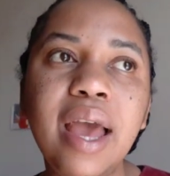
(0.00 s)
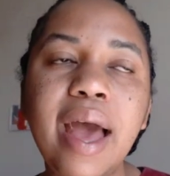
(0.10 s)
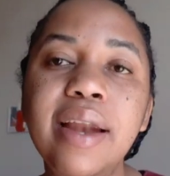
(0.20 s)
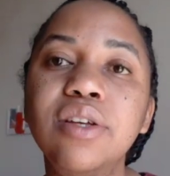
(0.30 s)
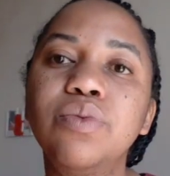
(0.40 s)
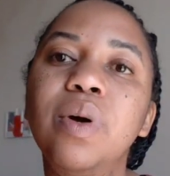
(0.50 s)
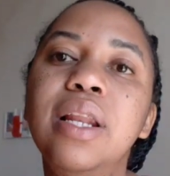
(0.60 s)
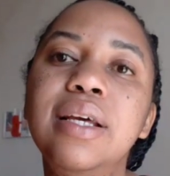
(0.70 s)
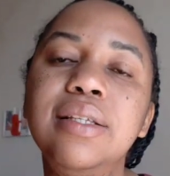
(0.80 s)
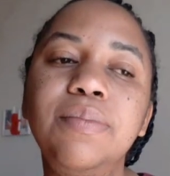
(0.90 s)
and as
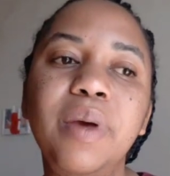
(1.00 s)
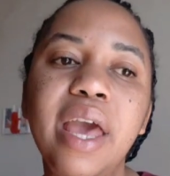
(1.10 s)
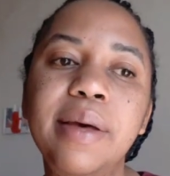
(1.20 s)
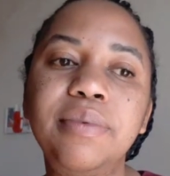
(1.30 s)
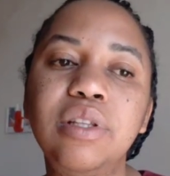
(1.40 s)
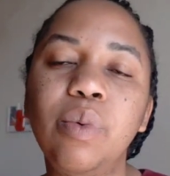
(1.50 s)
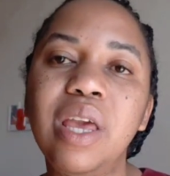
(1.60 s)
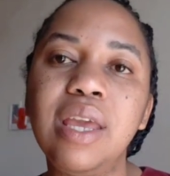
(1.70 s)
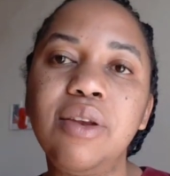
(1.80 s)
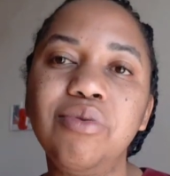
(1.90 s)
well as perhaps the way
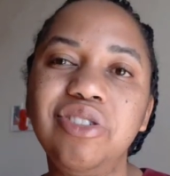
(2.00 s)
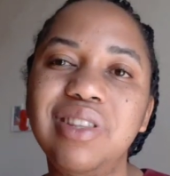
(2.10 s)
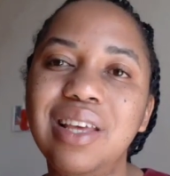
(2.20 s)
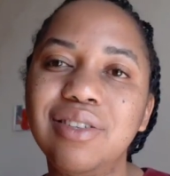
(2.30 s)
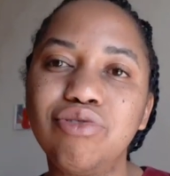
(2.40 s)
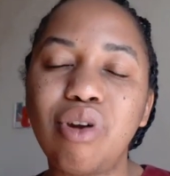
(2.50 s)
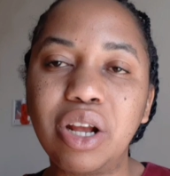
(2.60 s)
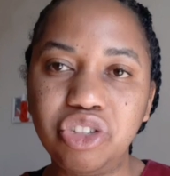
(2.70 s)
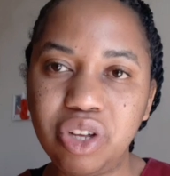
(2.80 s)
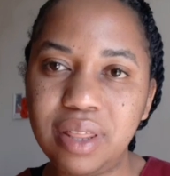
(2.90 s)
in which they
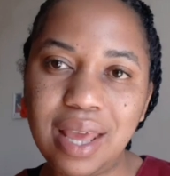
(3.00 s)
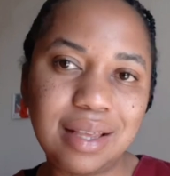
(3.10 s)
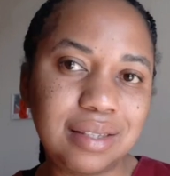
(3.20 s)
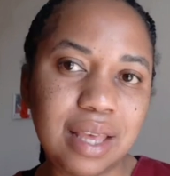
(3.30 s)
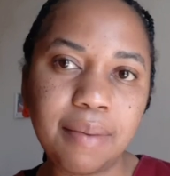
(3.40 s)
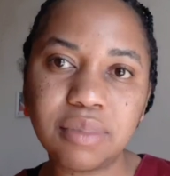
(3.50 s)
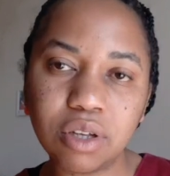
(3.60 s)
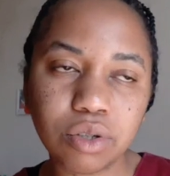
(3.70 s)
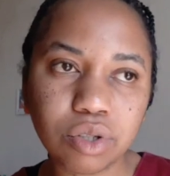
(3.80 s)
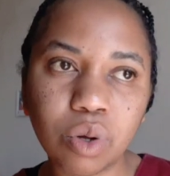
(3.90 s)
structure the exams
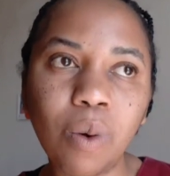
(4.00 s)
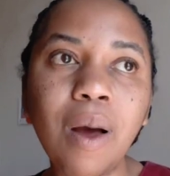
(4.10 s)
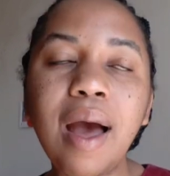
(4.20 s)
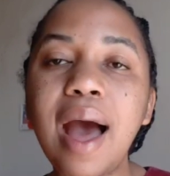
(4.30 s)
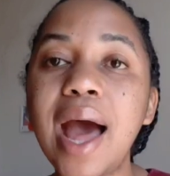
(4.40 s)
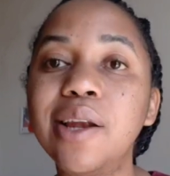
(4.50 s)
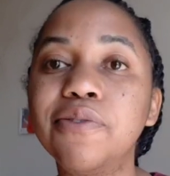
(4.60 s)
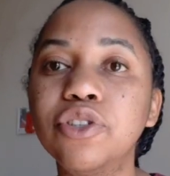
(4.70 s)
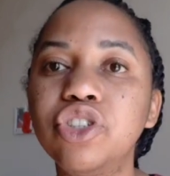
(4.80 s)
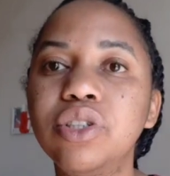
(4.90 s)
so
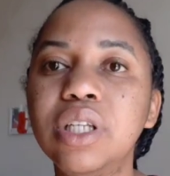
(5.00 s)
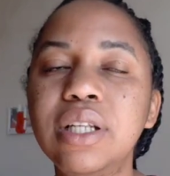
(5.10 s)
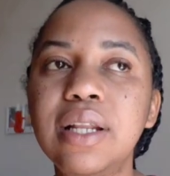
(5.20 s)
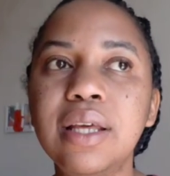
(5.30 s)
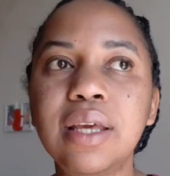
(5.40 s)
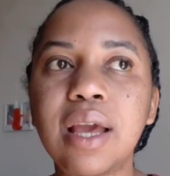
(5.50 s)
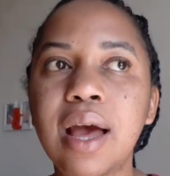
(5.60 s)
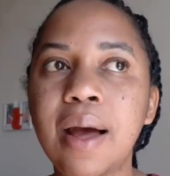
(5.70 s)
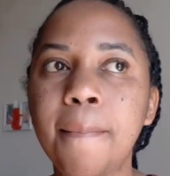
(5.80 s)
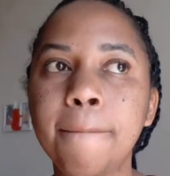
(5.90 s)
unfortunately
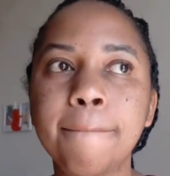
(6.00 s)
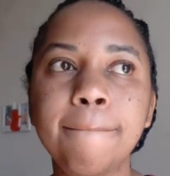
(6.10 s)
um,